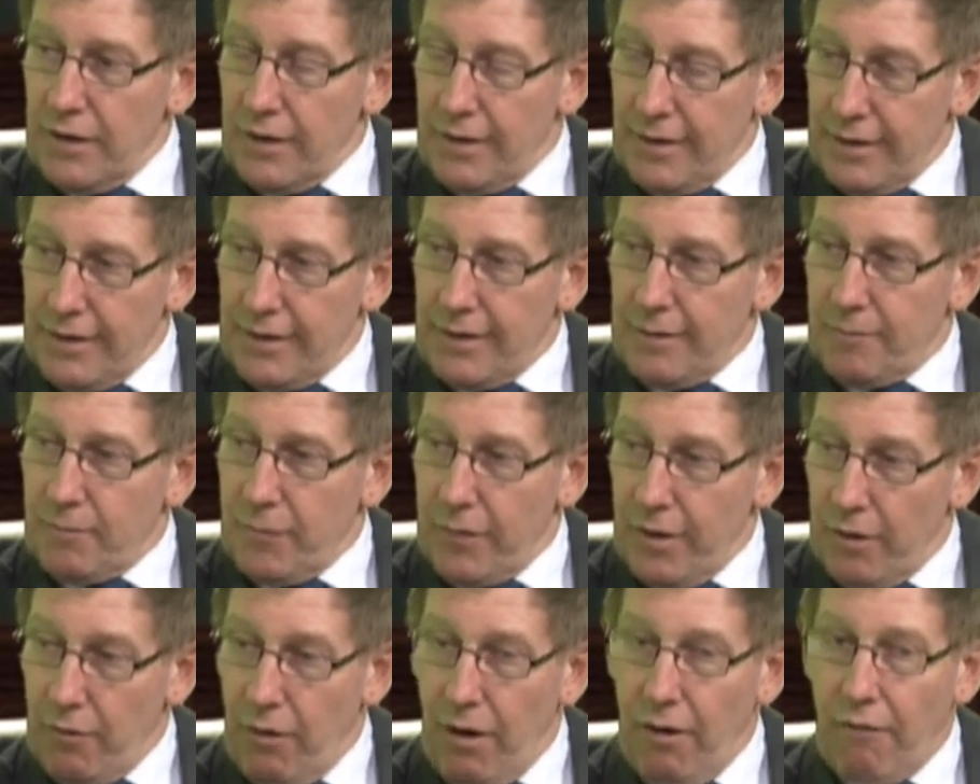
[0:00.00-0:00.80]
Mm. Um,
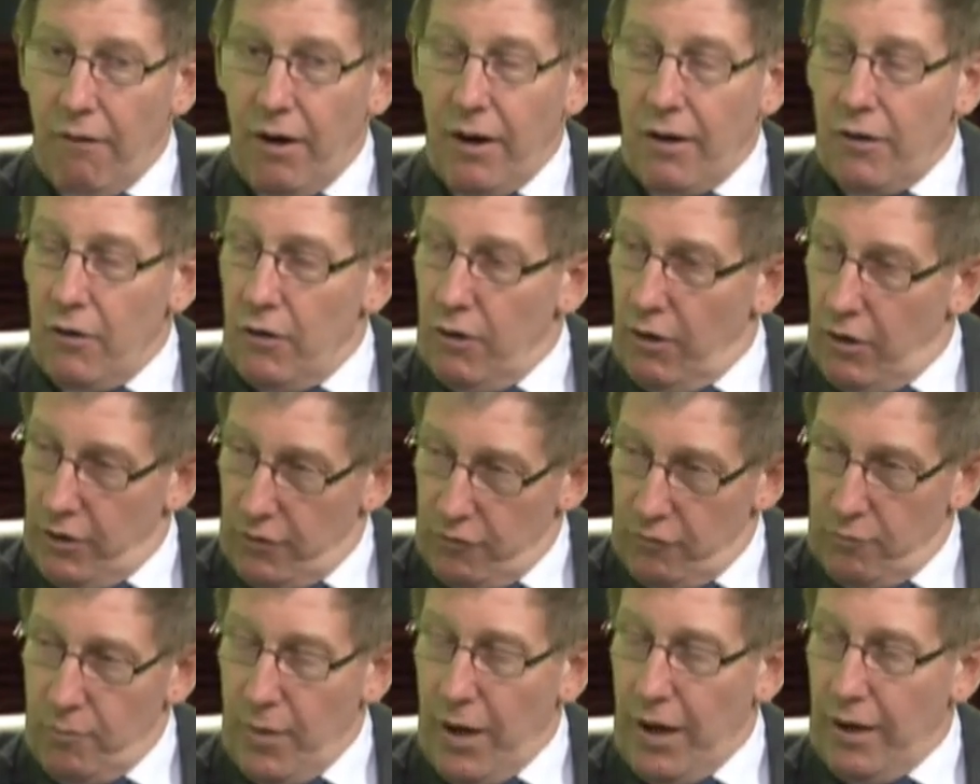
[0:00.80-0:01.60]
there are a lot
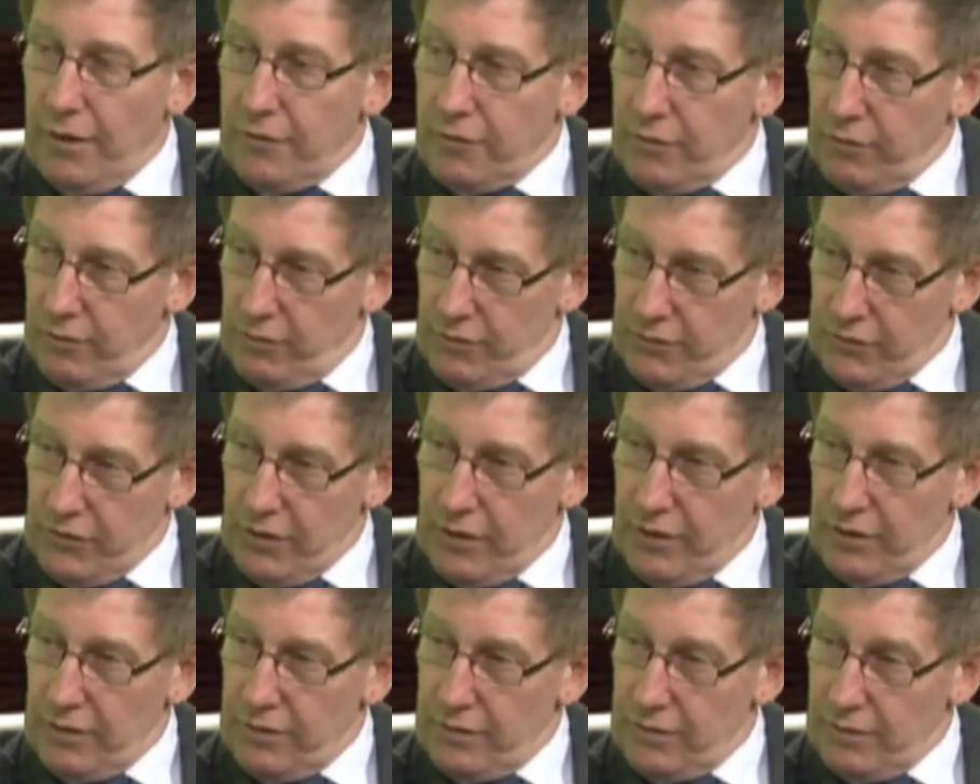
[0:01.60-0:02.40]
of marginal
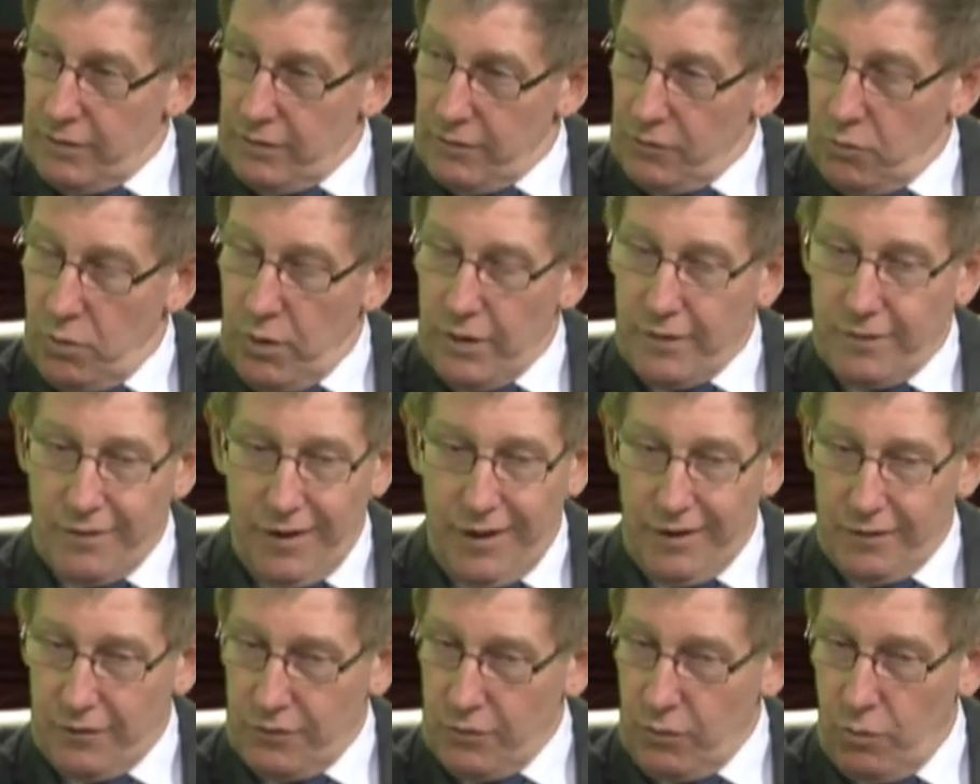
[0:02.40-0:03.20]
seats, and
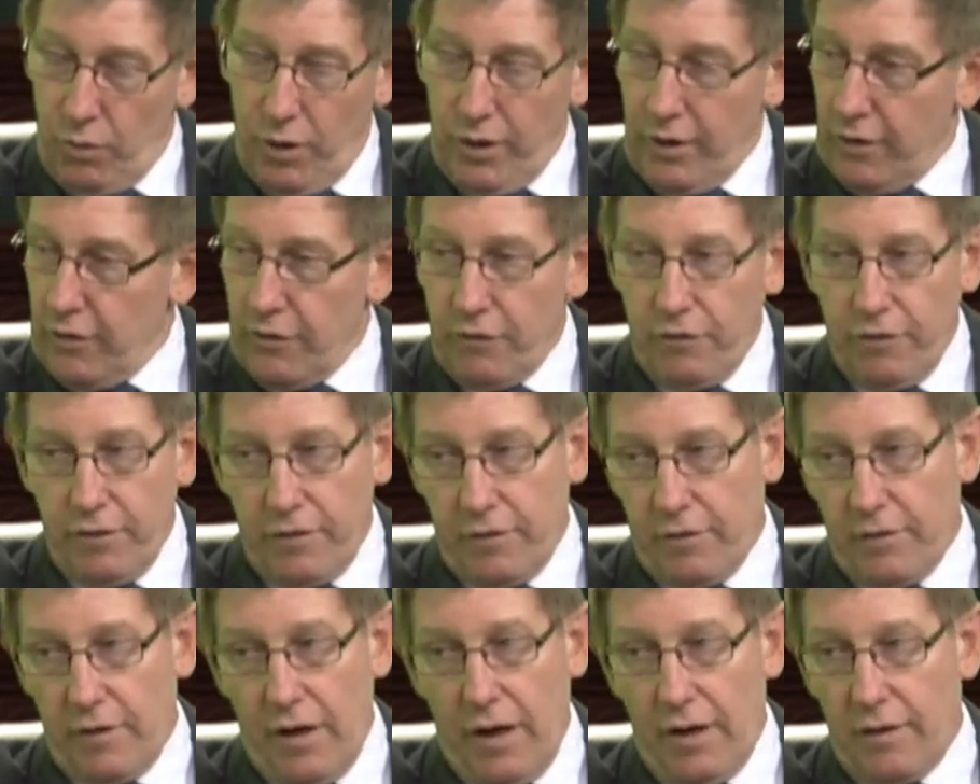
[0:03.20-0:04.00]
Queensland's quite a different
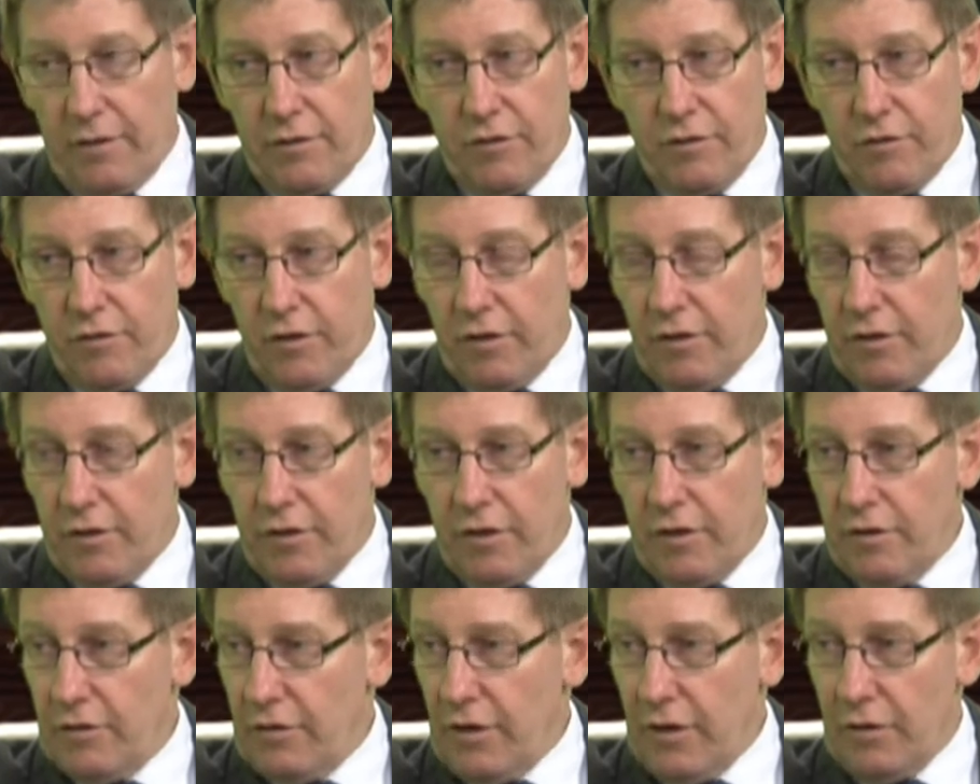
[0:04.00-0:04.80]
state. It's a very
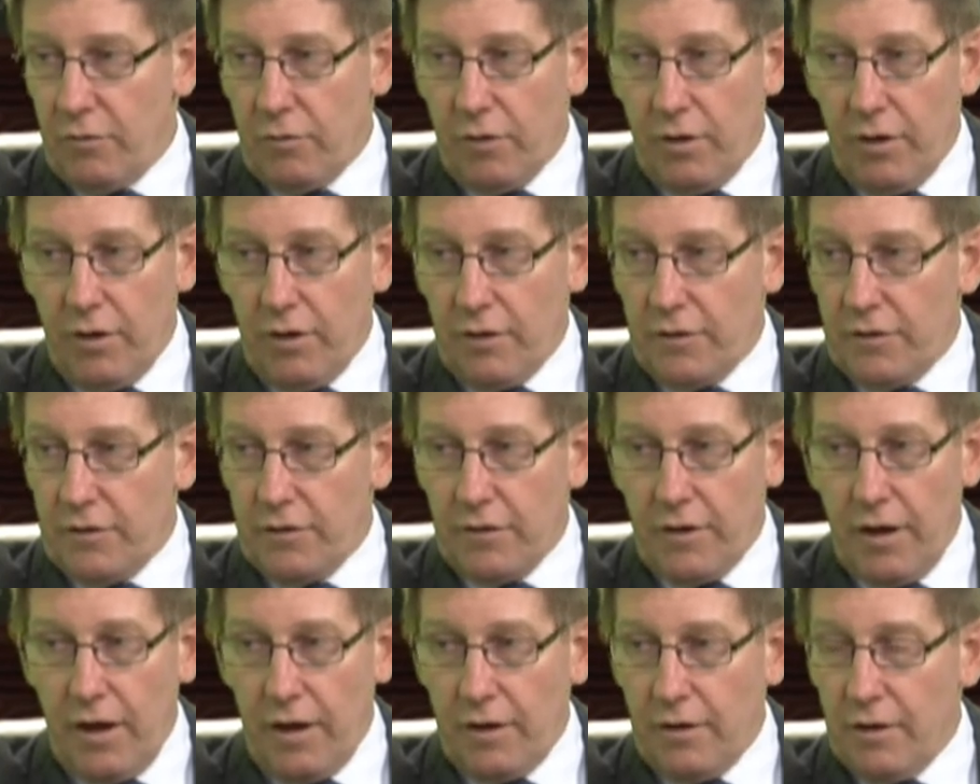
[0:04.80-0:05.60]
decentralised
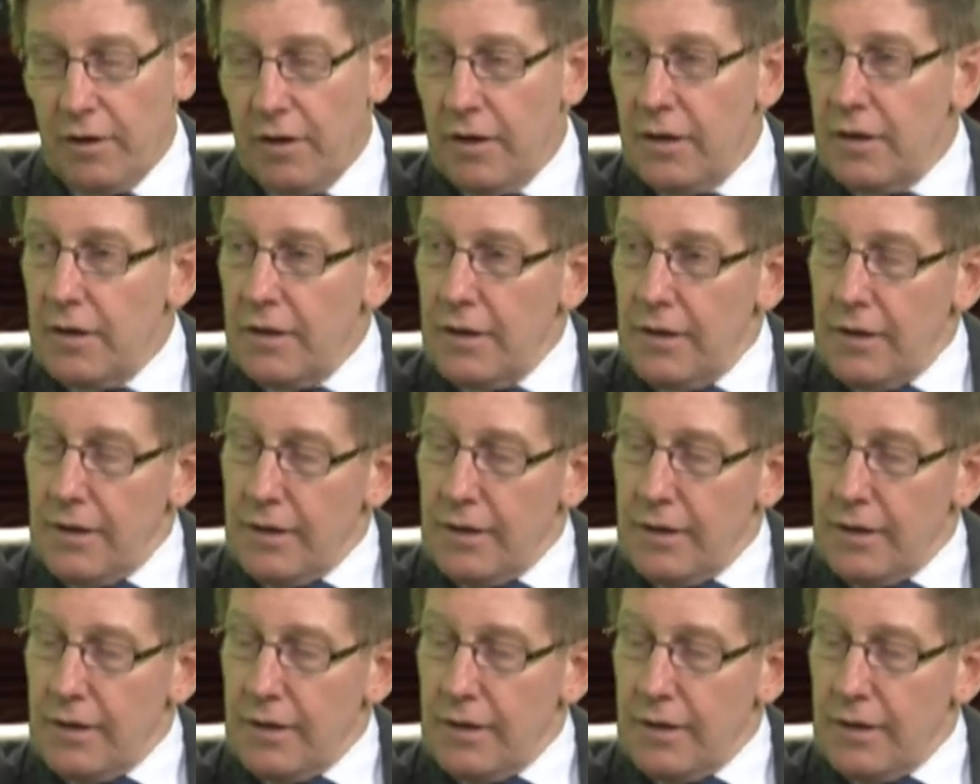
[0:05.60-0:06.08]
state. Mm.